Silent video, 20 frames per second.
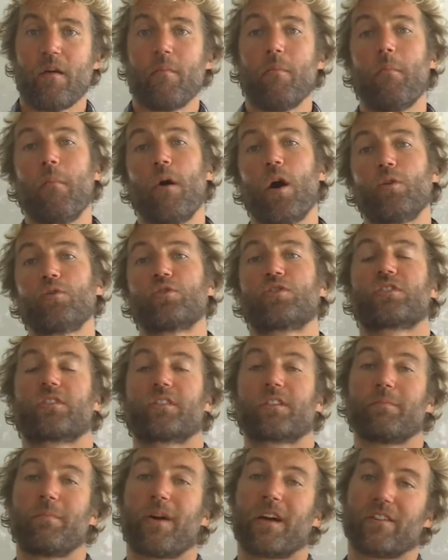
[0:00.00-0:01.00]

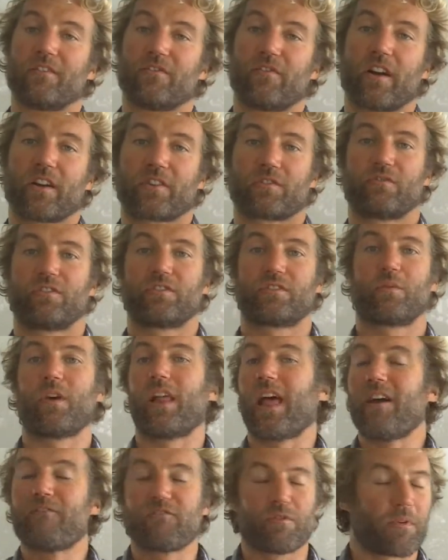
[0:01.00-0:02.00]
Most manufacturers,
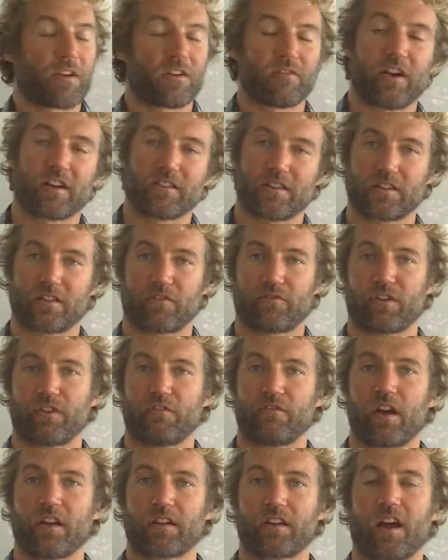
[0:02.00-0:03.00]
well, every manufacturer has a free
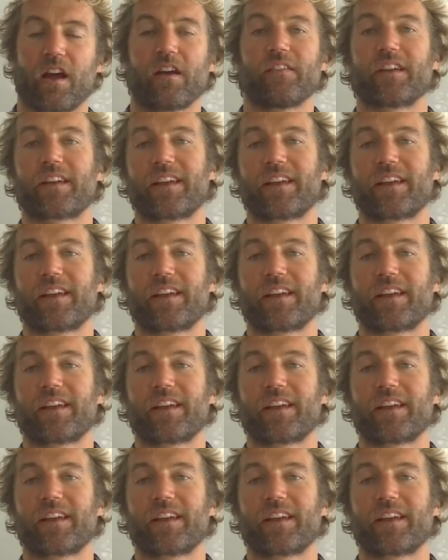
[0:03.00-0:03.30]
ride kite.